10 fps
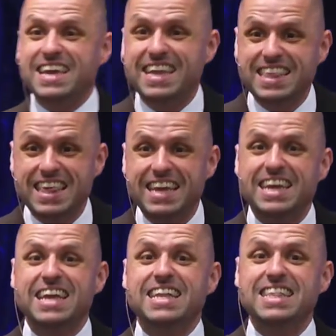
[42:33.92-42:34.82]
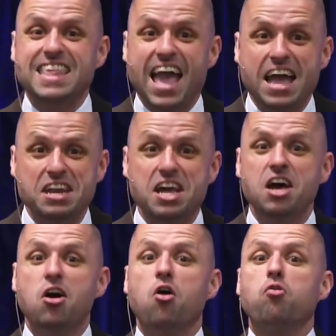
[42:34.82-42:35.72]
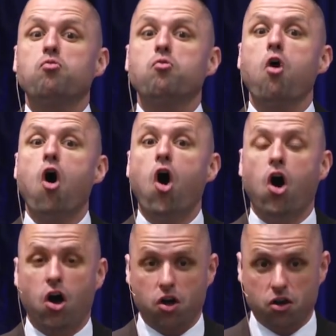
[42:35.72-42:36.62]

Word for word: gets it dead wrong.